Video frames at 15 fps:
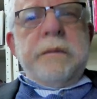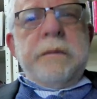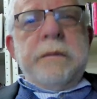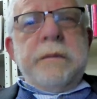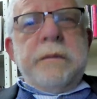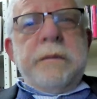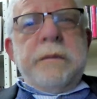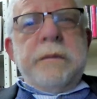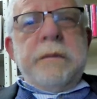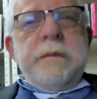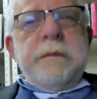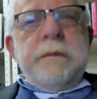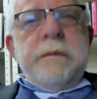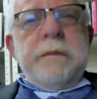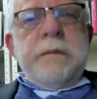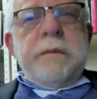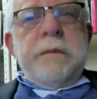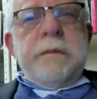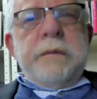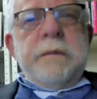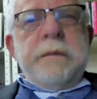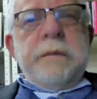
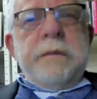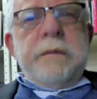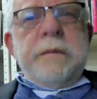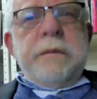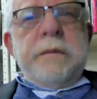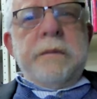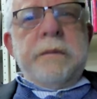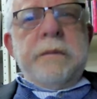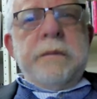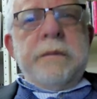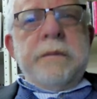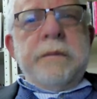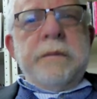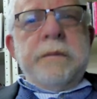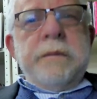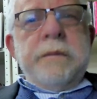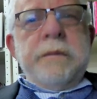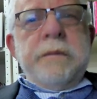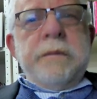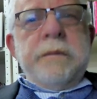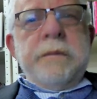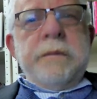
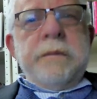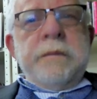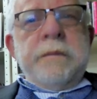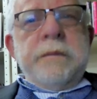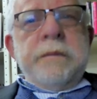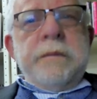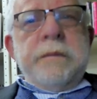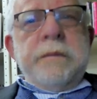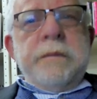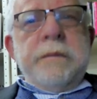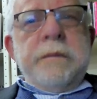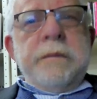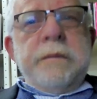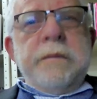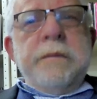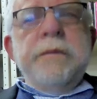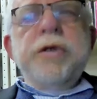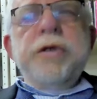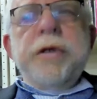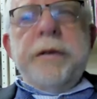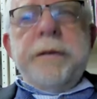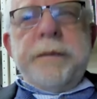
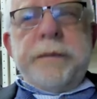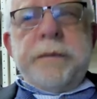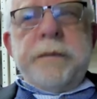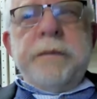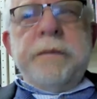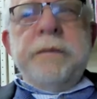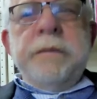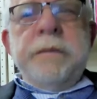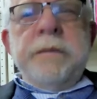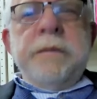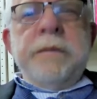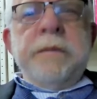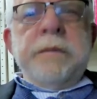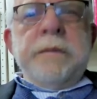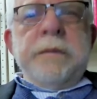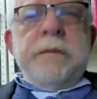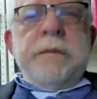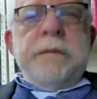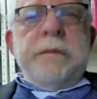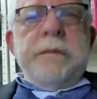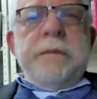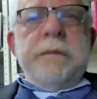
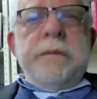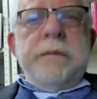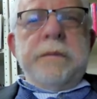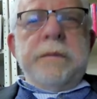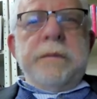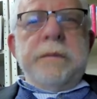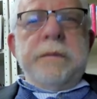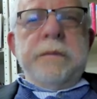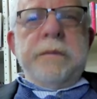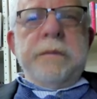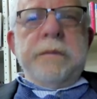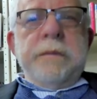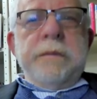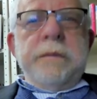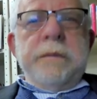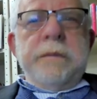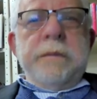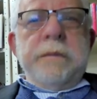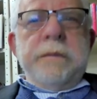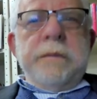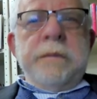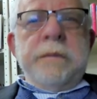
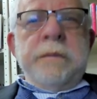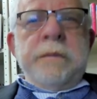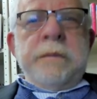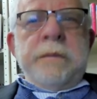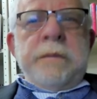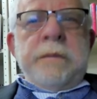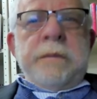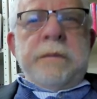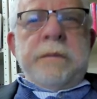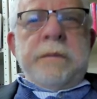The person shown says nothing.